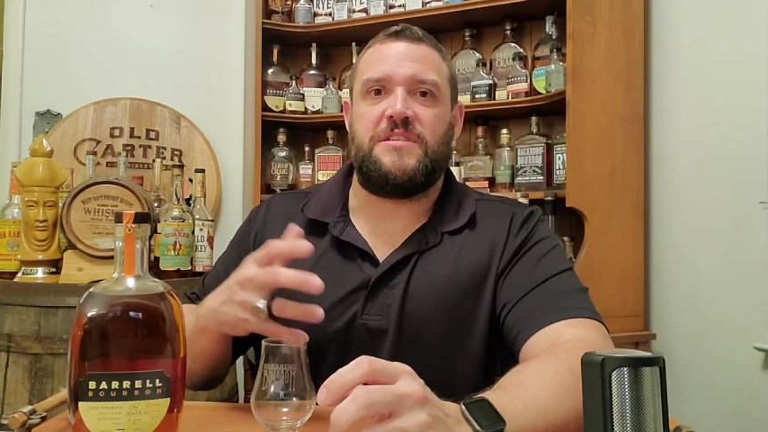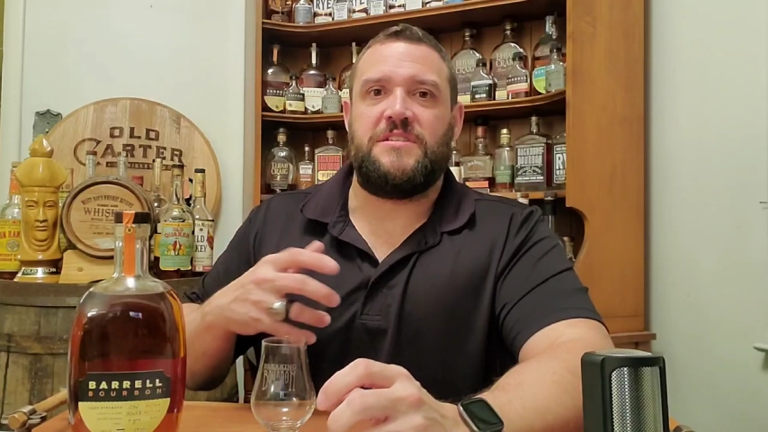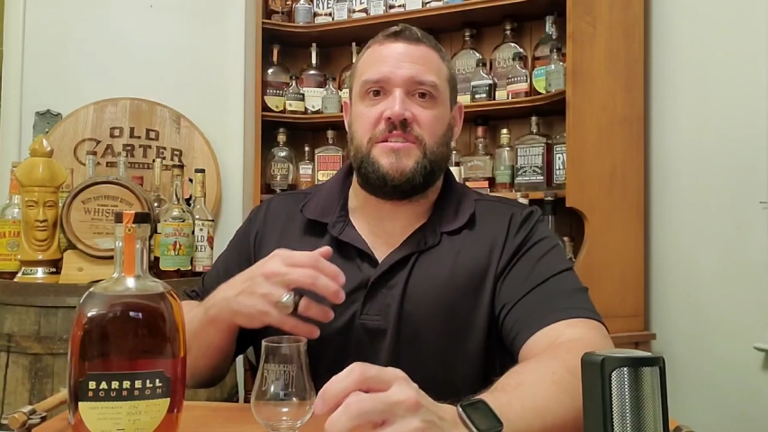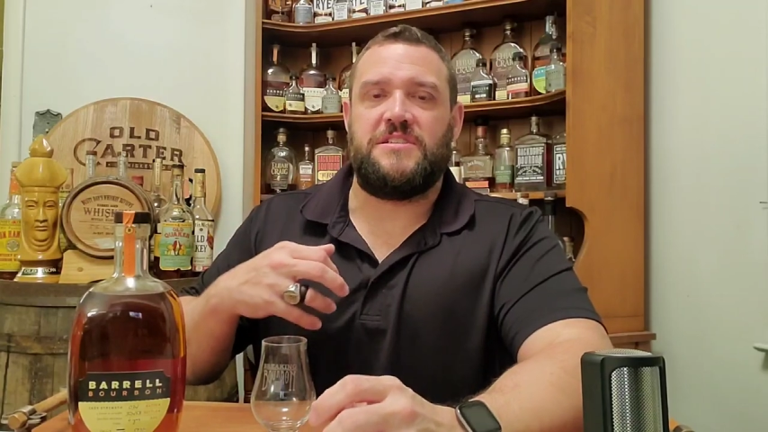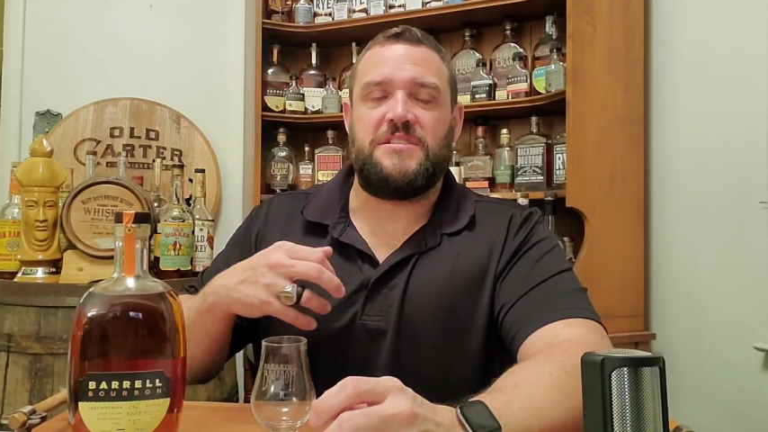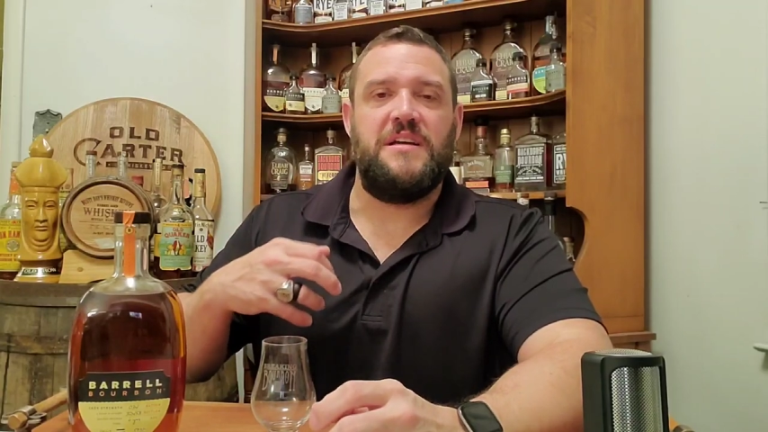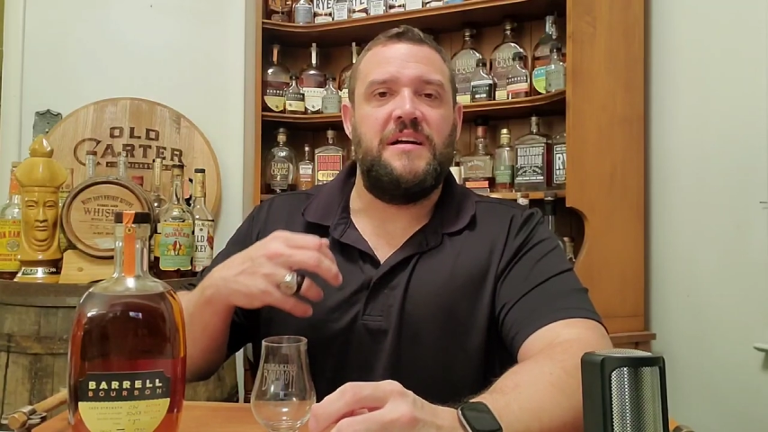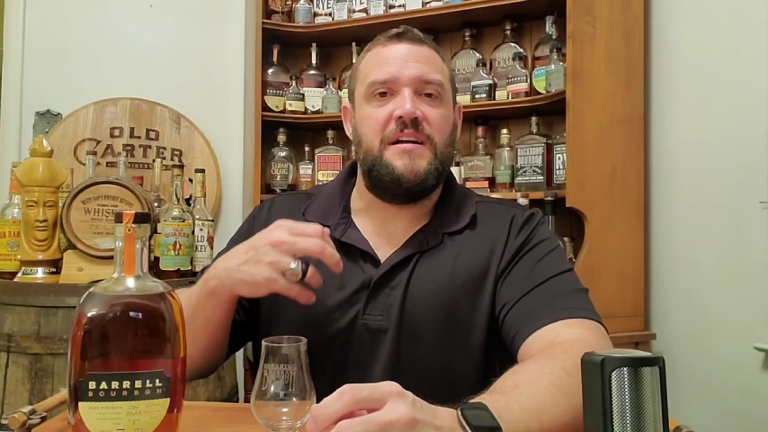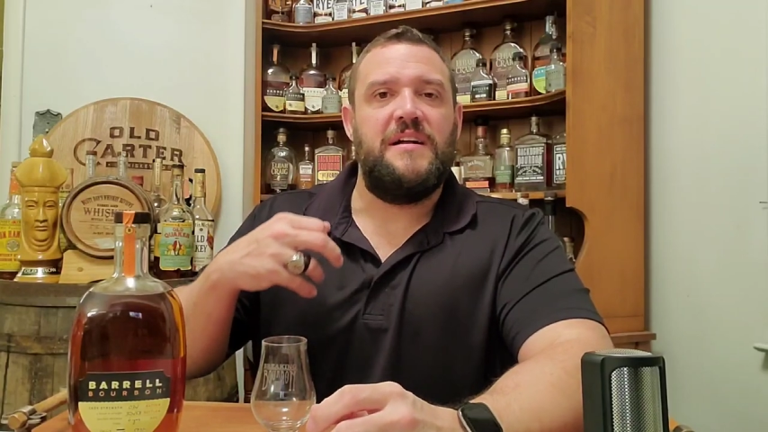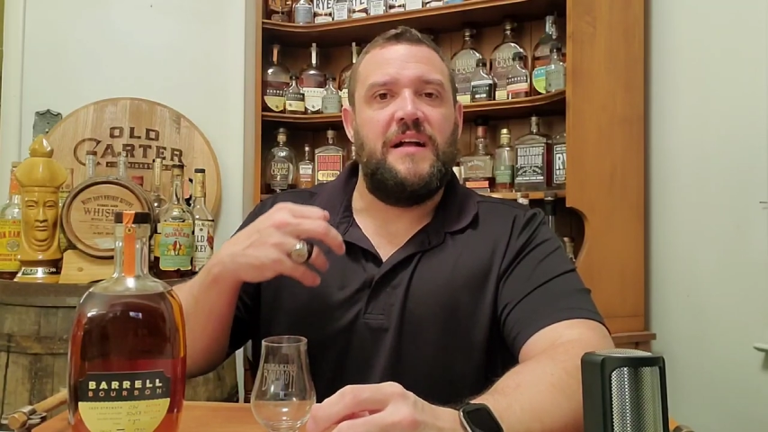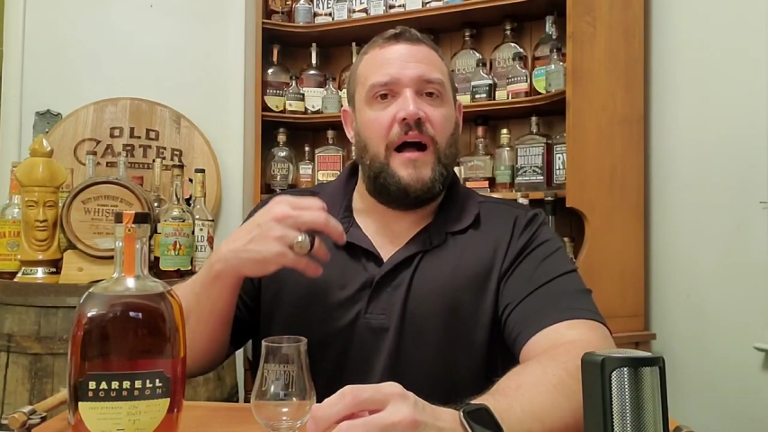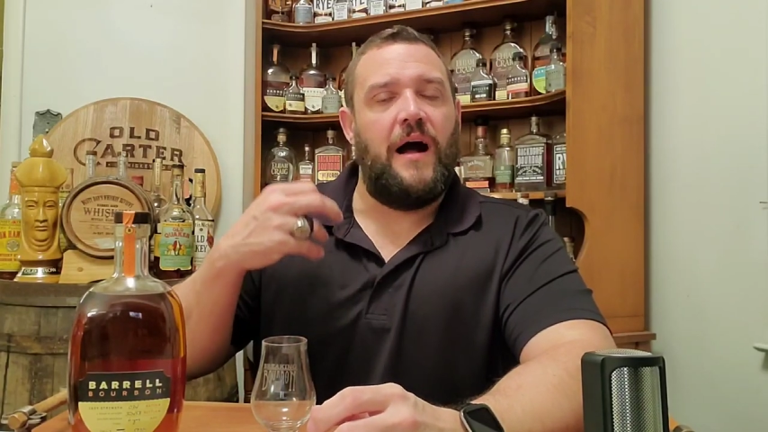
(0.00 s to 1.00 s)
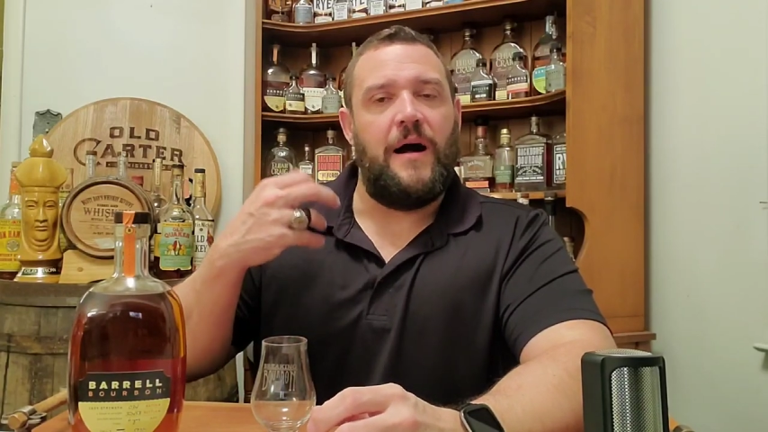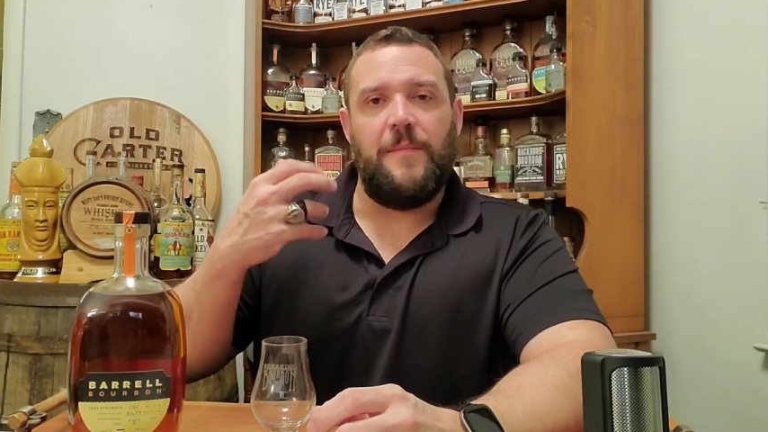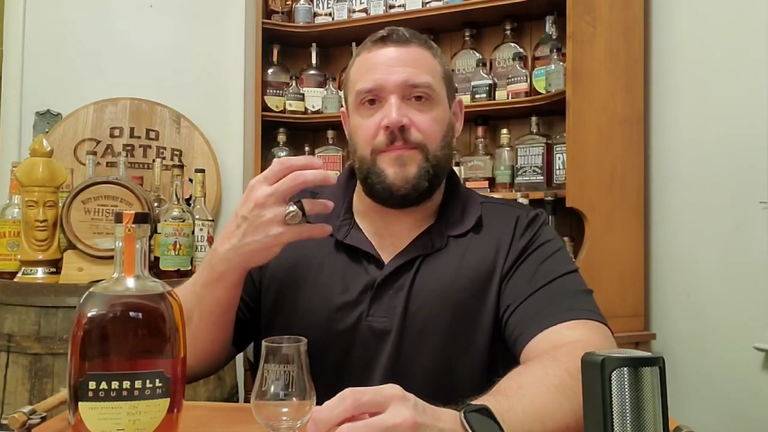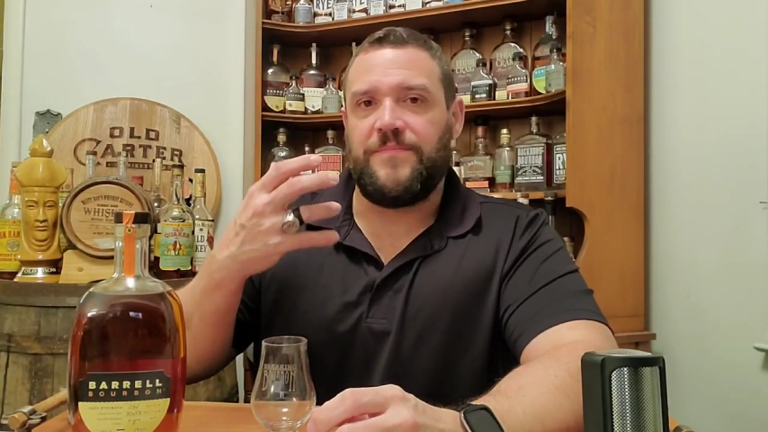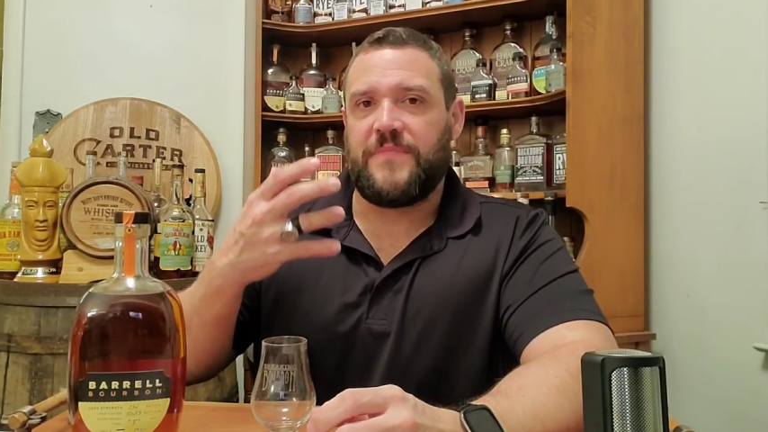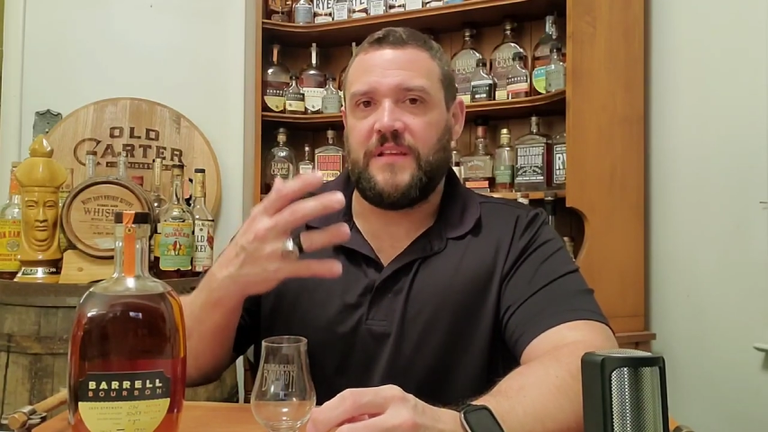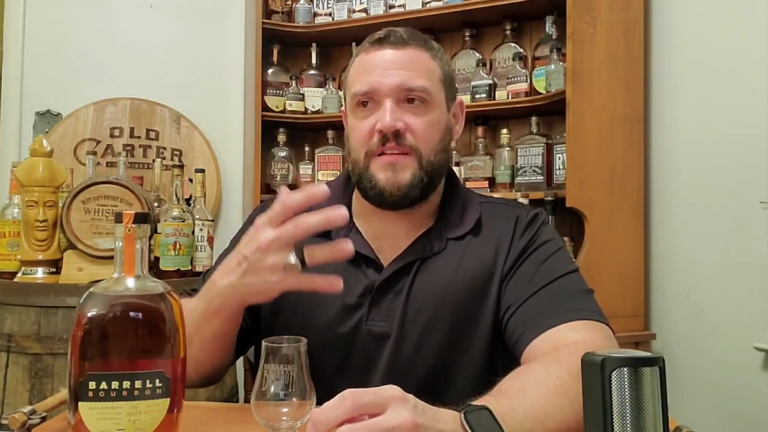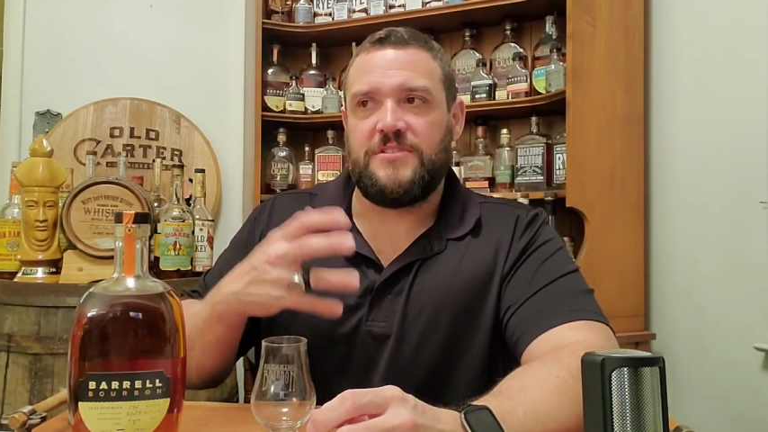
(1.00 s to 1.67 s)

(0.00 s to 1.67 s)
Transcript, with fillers: to just um,